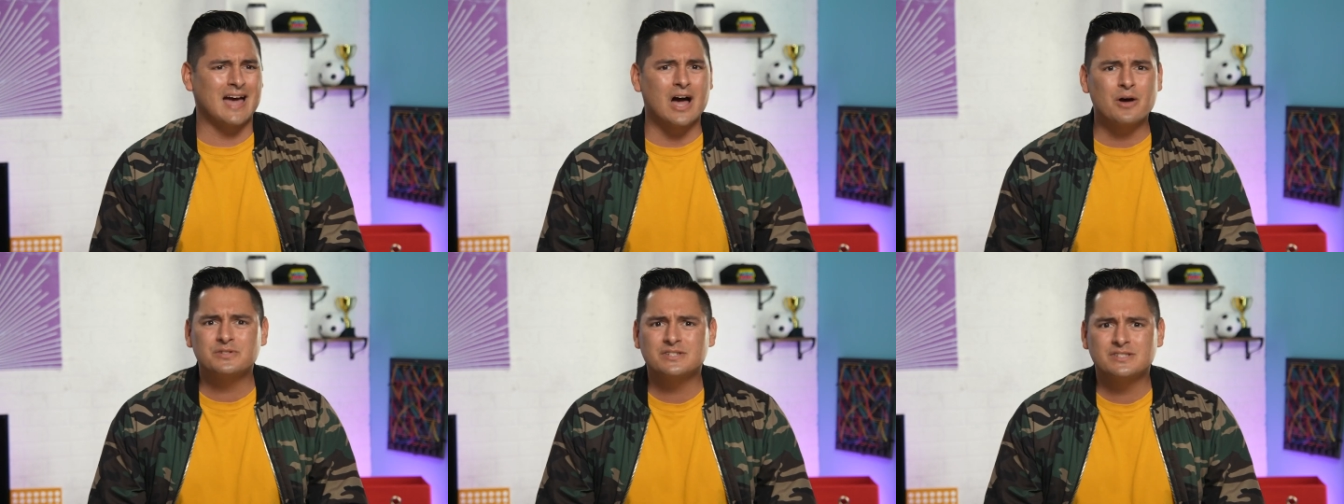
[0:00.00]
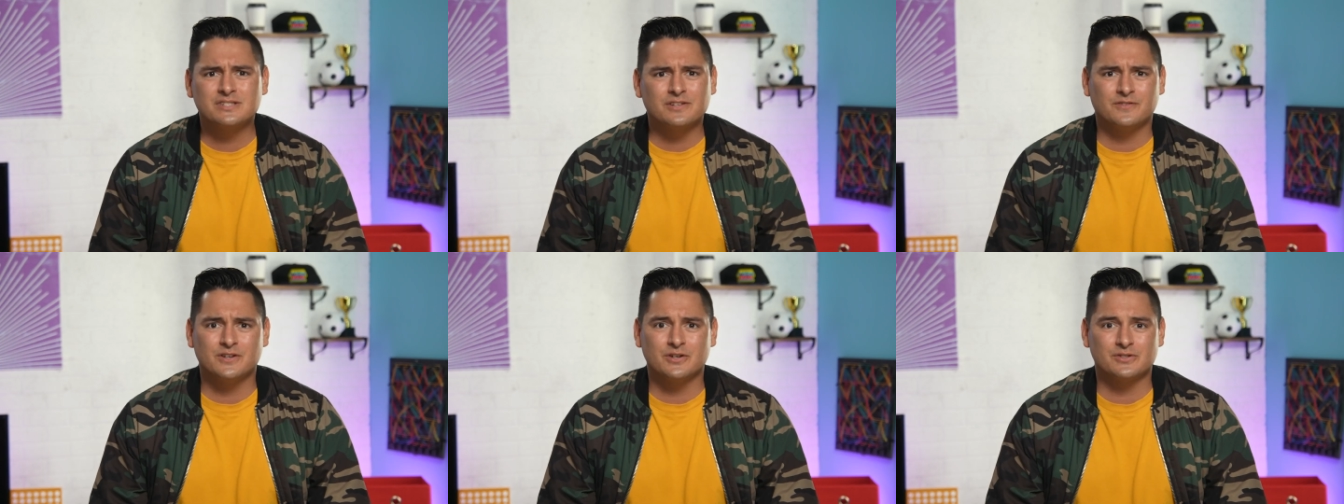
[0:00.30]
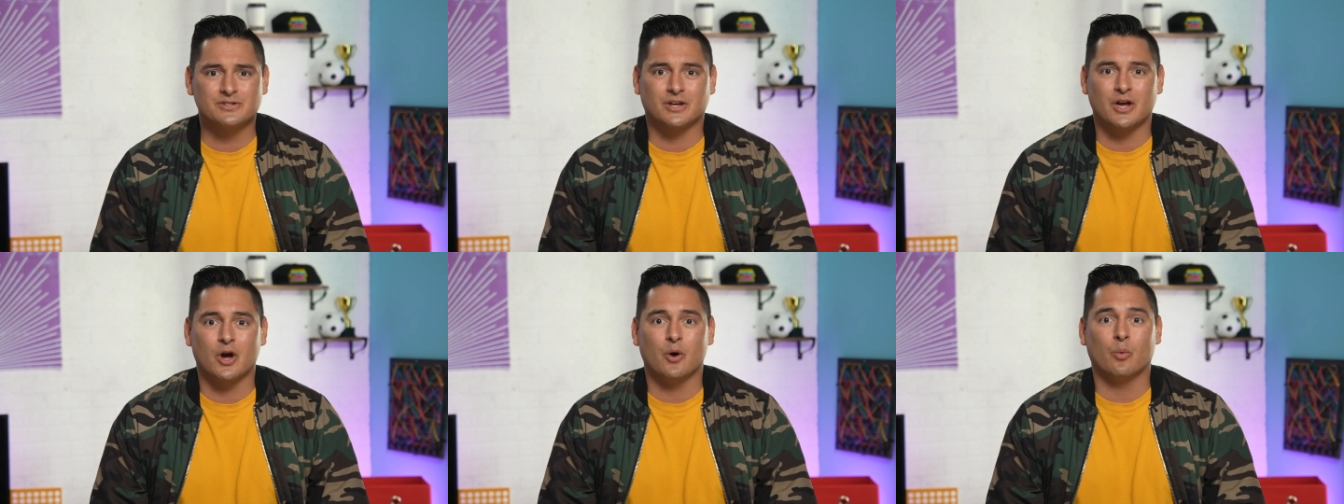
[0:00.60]
Thousands of
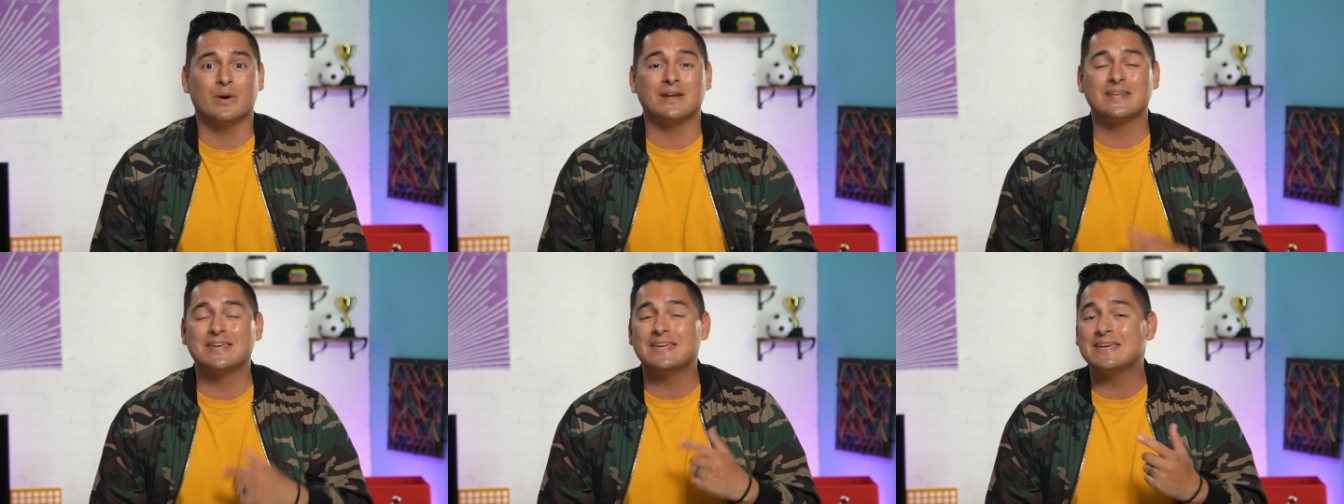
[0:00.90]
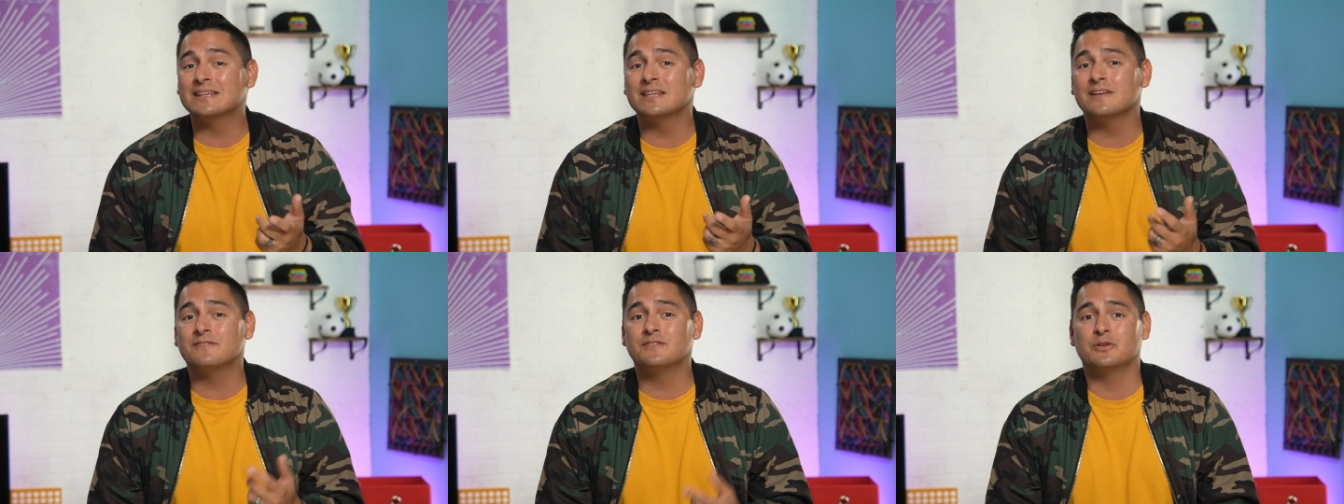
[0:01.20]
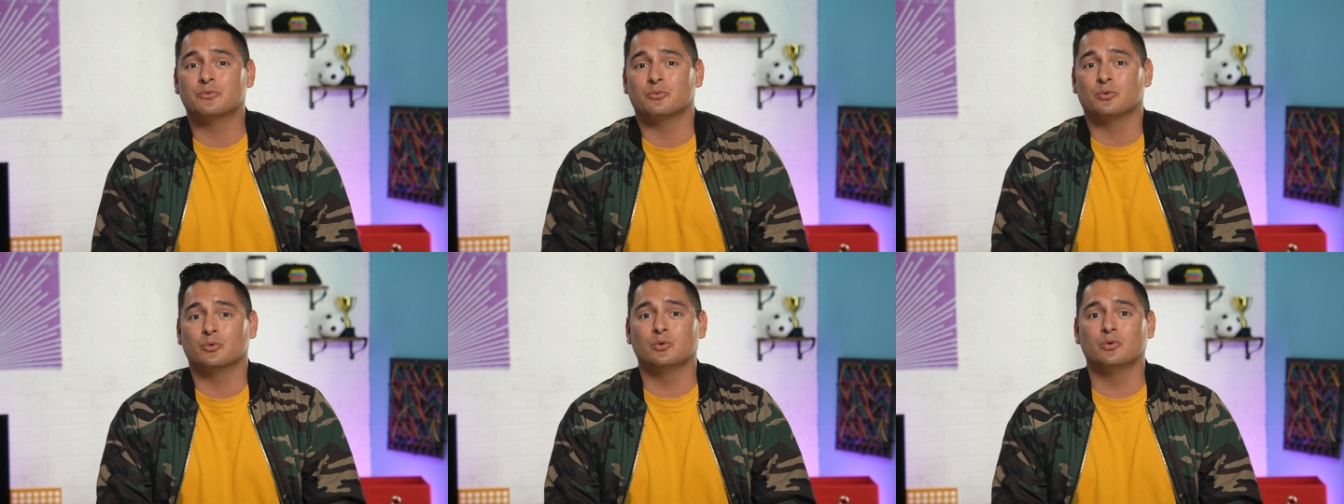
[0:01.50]
years ago, when he lived
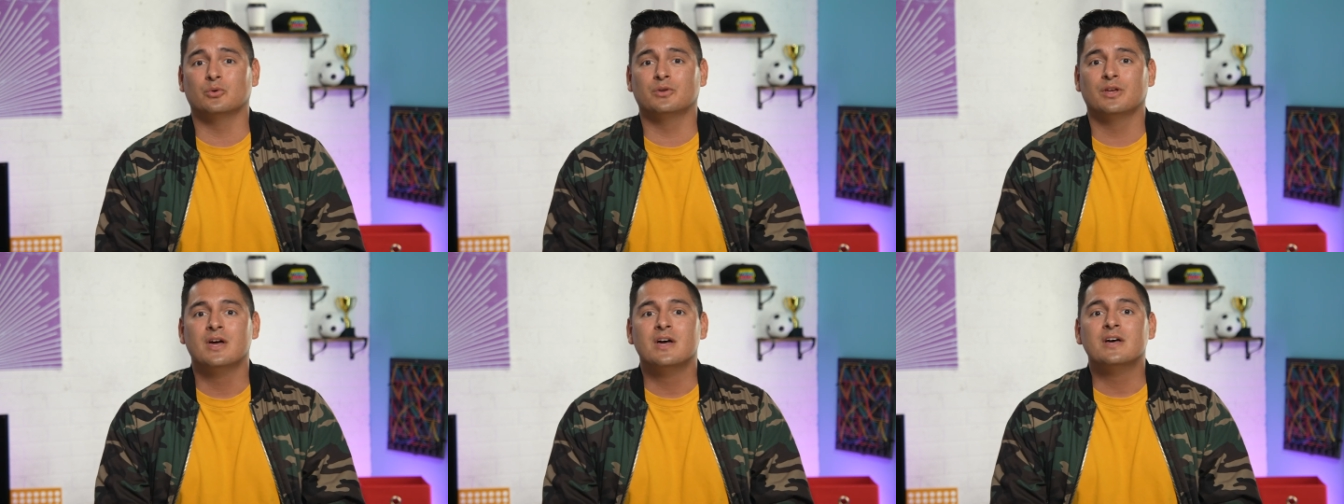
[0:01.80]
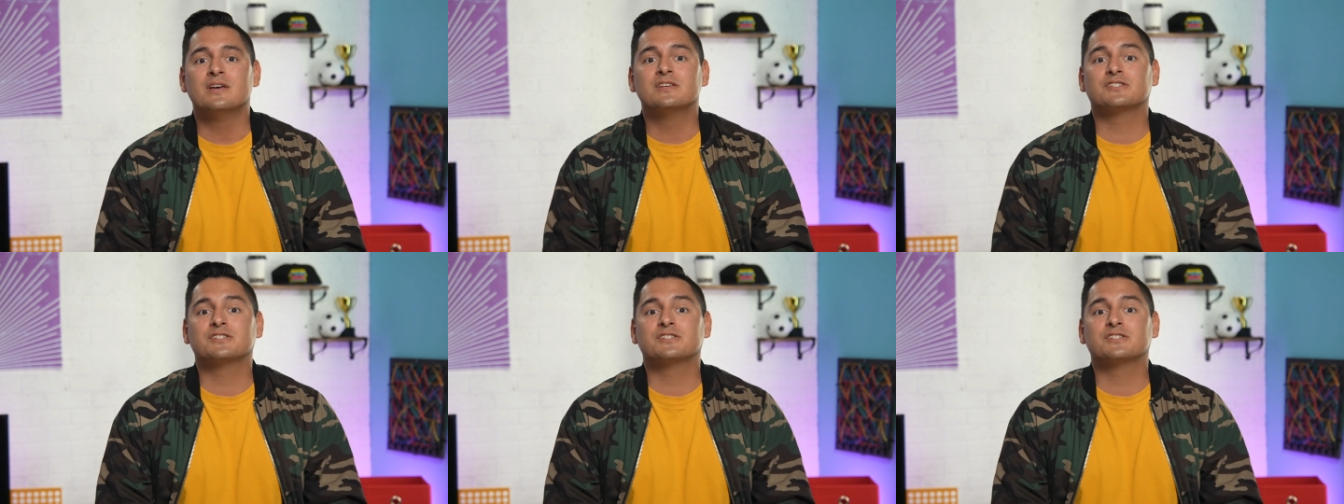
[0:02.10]
and ruled,